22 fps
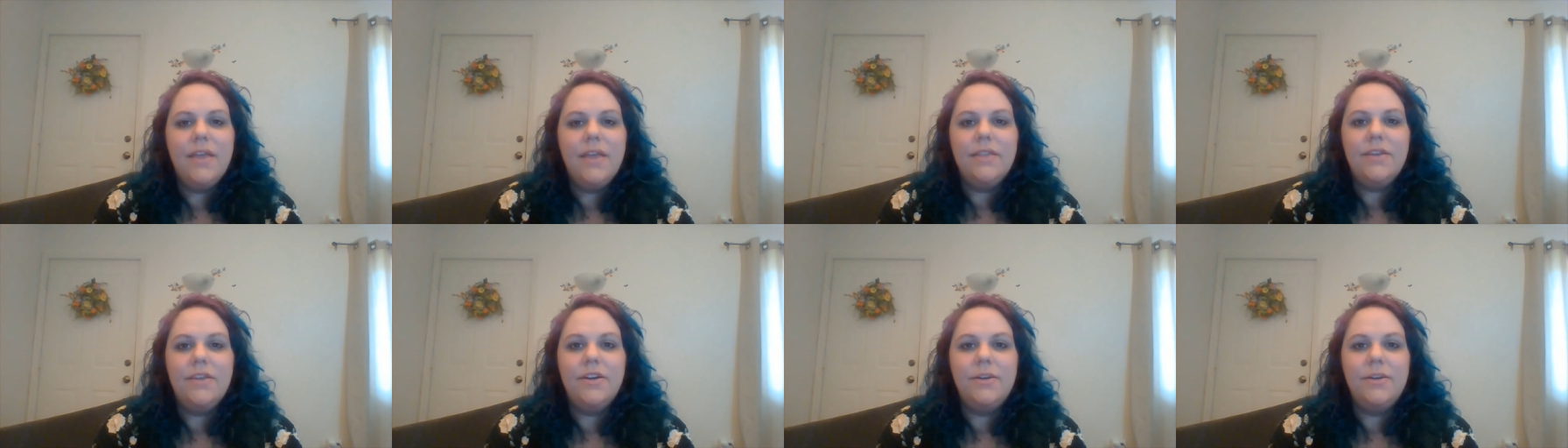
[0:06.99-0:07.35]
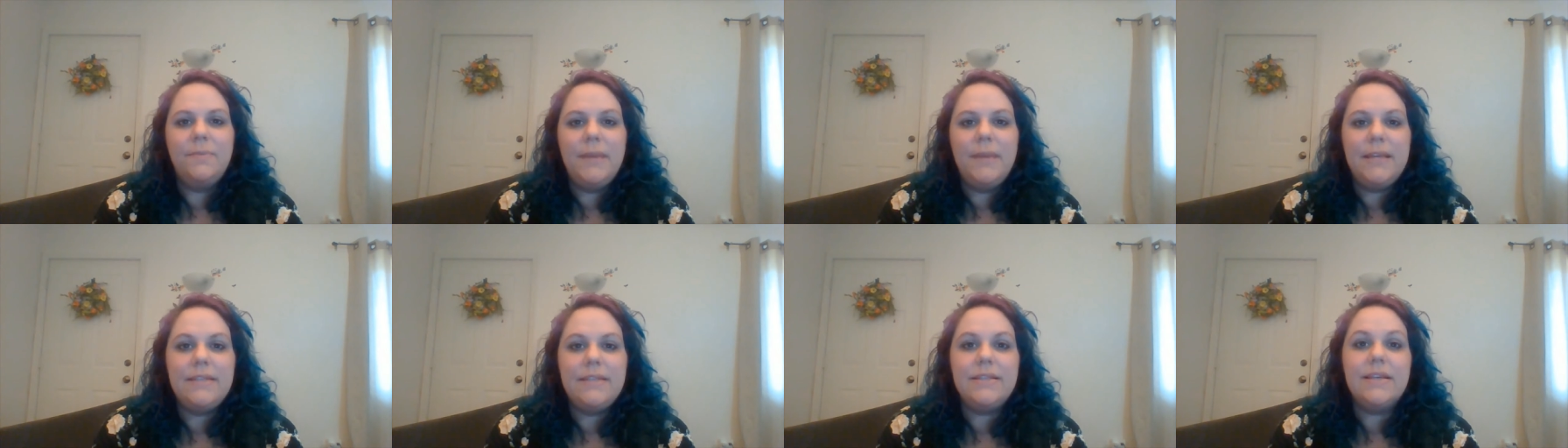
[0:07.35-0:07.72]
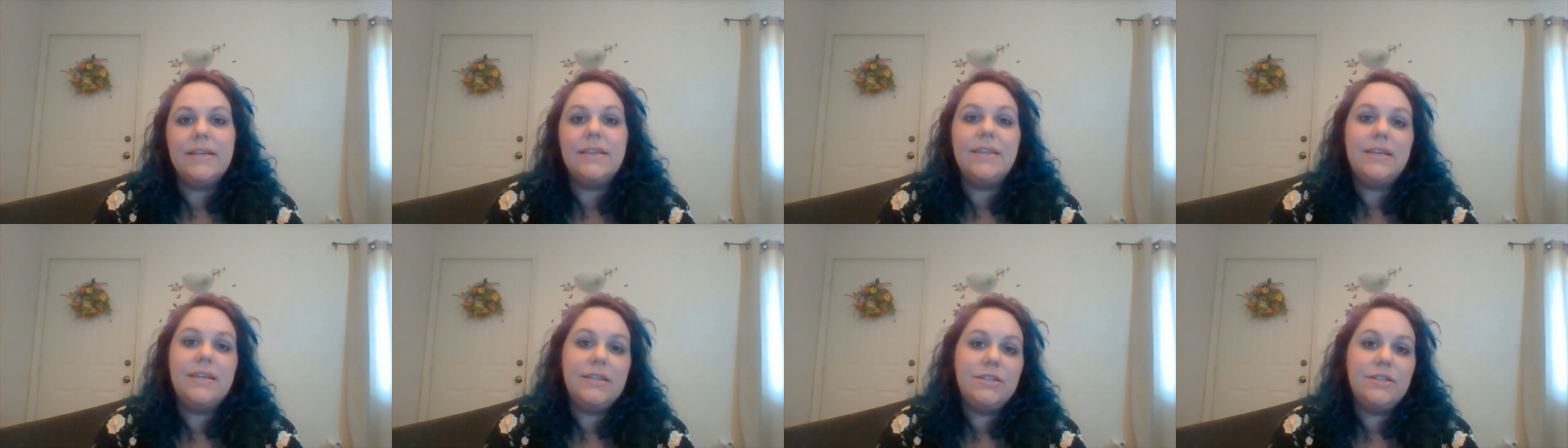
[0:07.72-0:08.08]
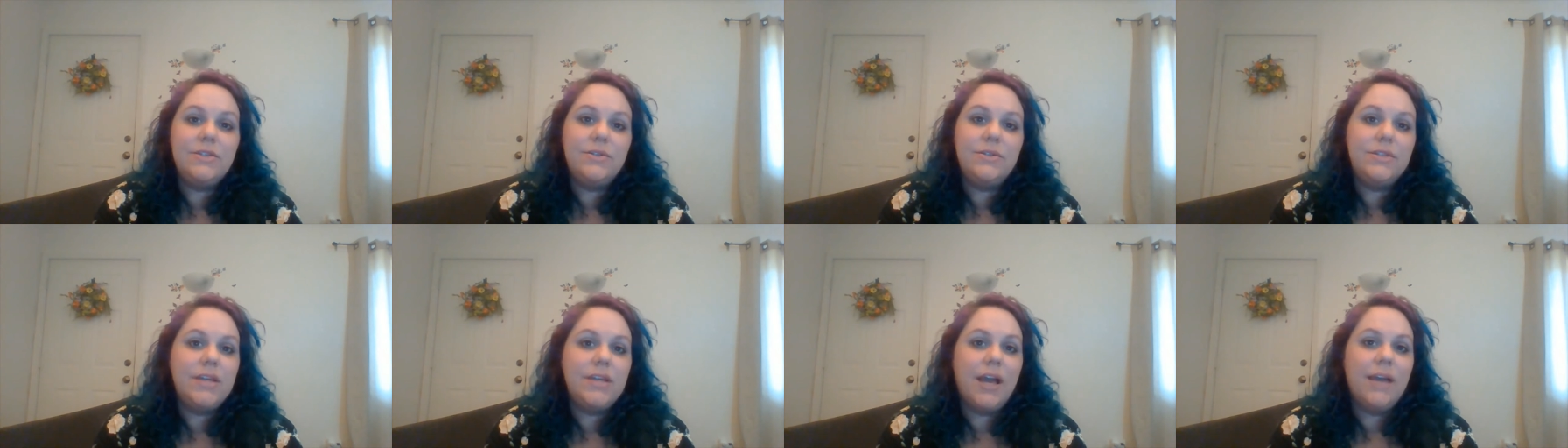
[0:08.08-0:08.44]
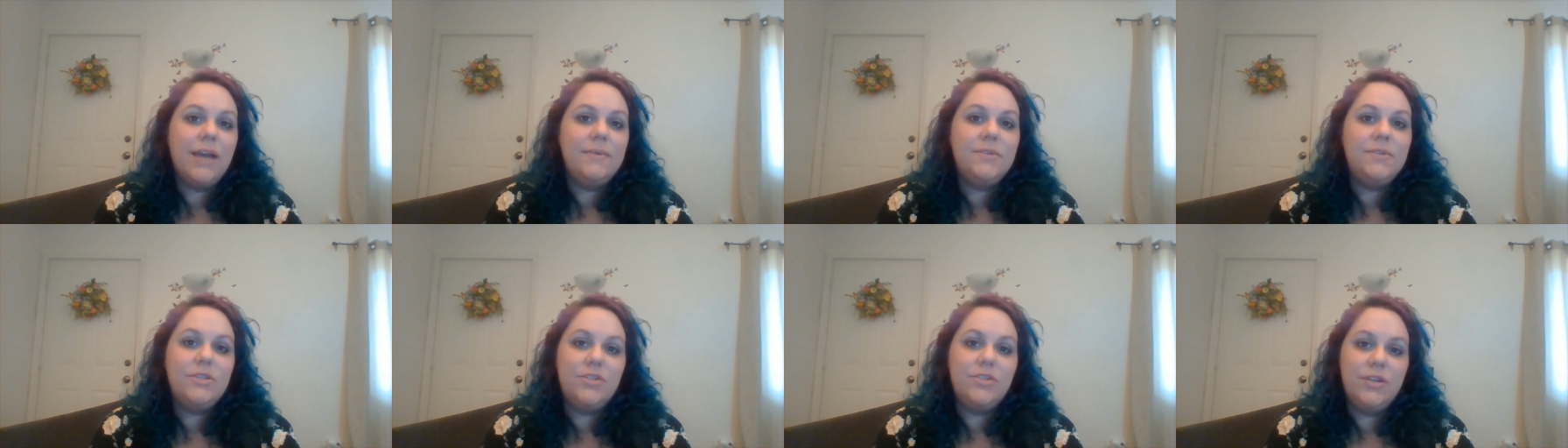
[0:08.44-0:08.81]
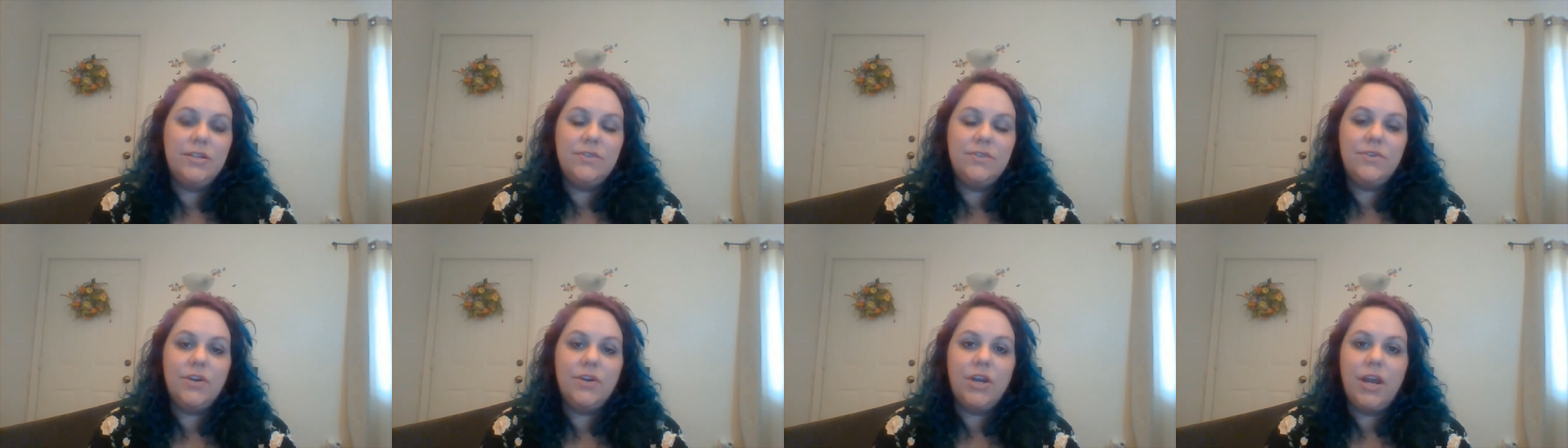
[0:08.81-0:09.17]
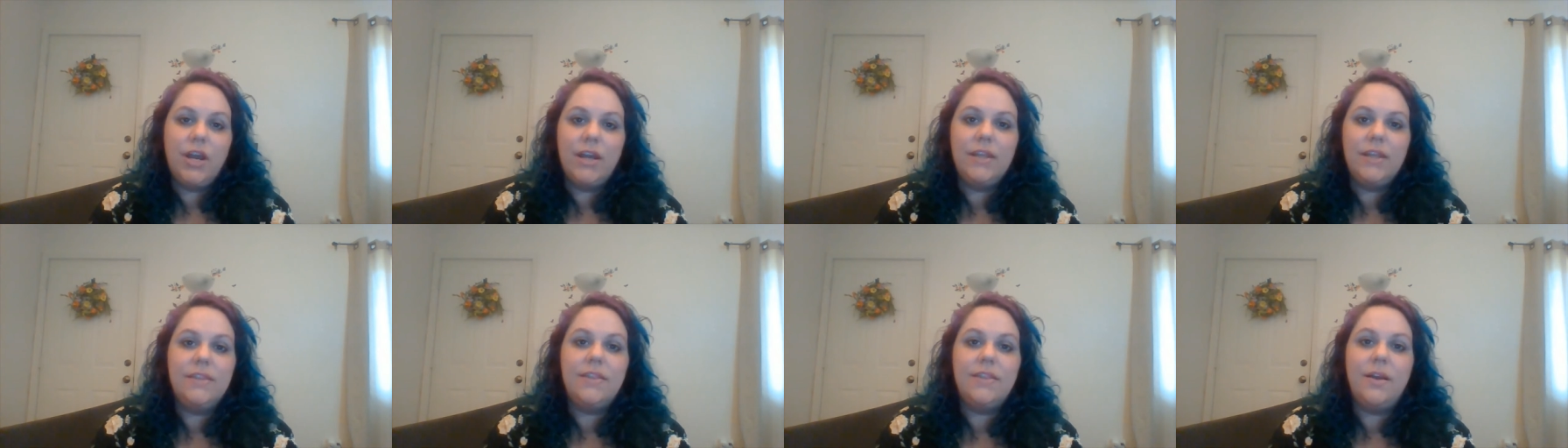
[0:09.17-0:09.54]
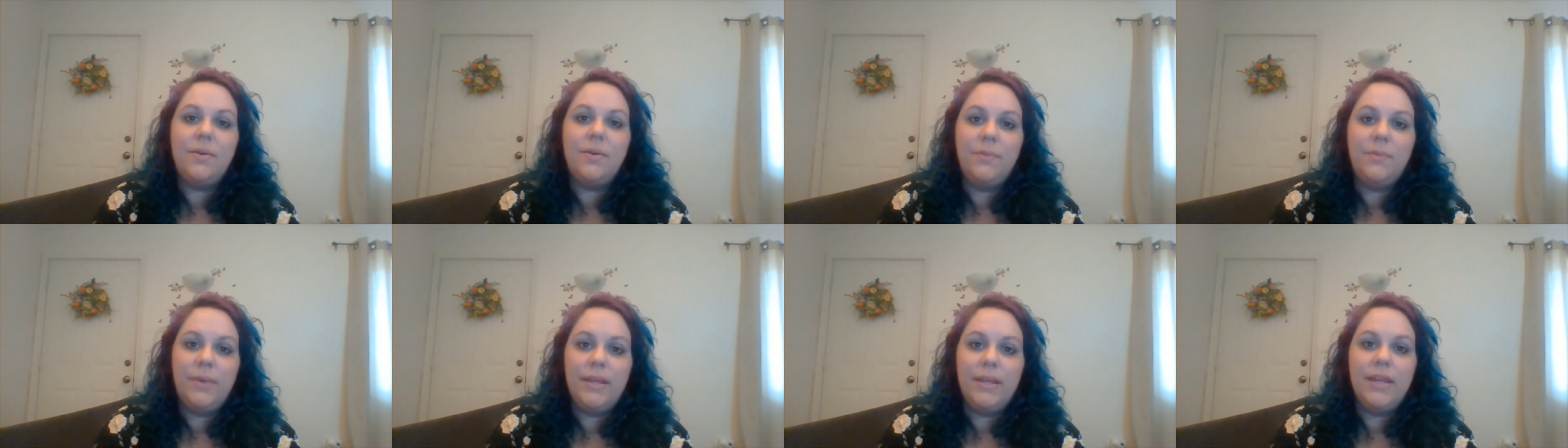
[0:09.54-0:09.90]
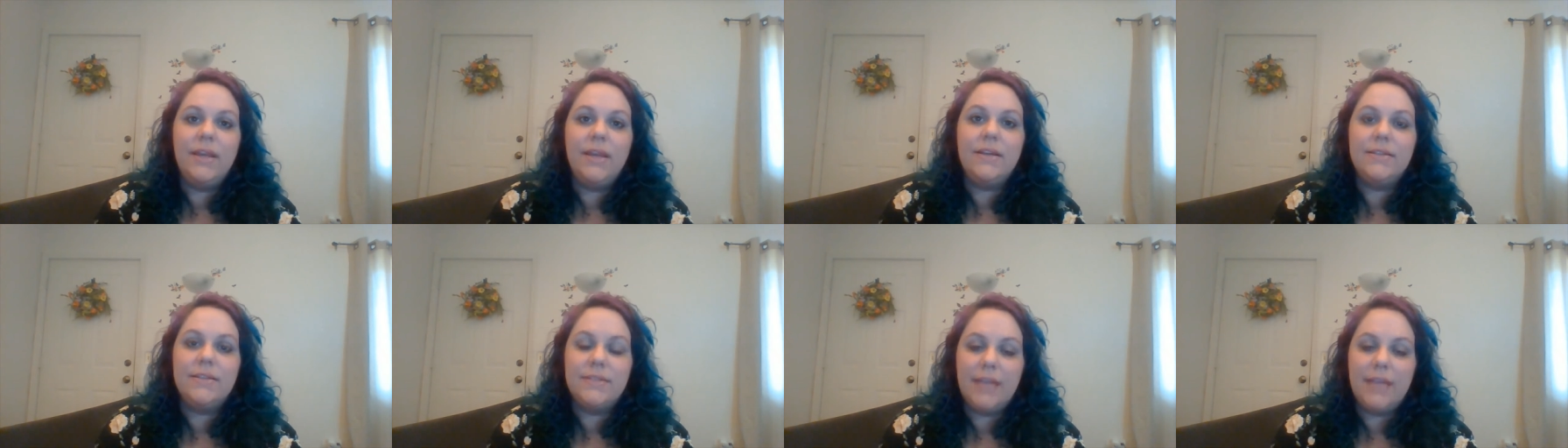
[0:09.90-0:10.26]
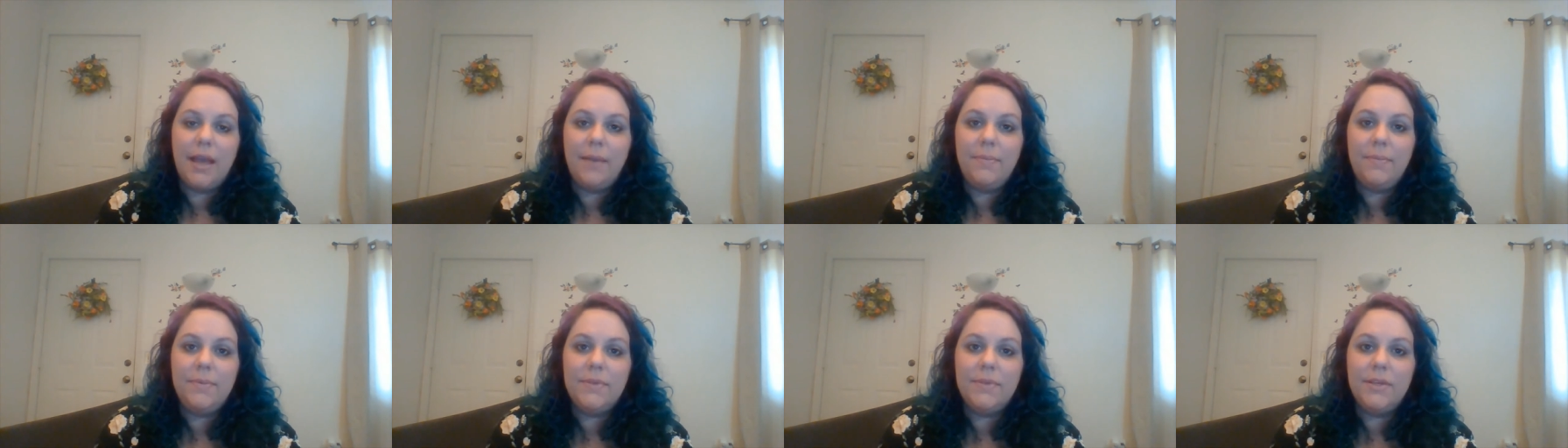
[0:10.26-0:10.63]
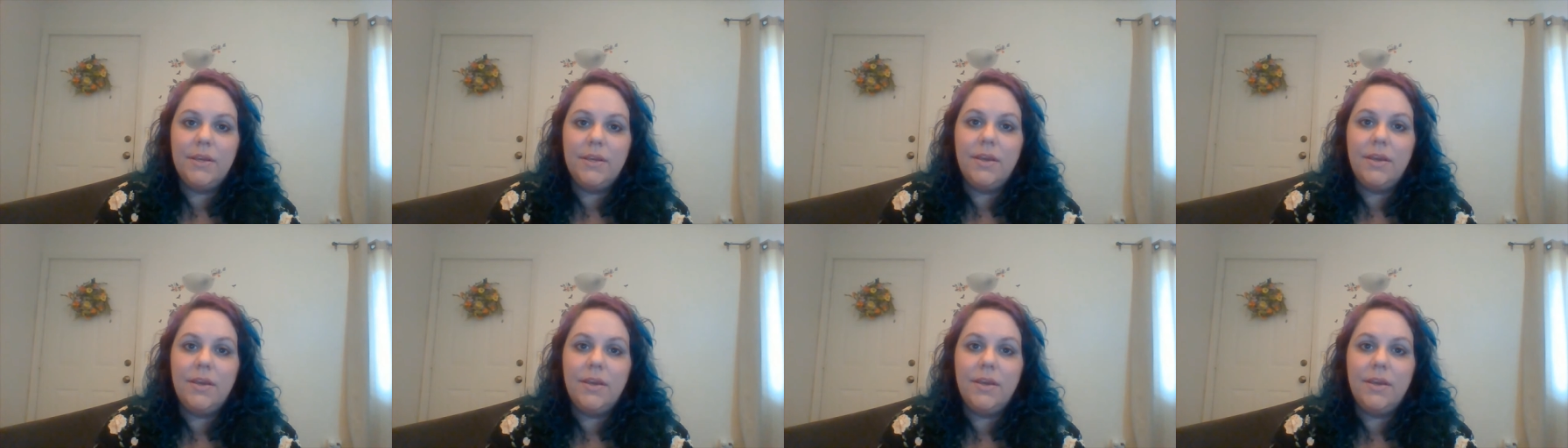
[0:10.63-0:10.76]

There are basically two types of transfer credit that we accept.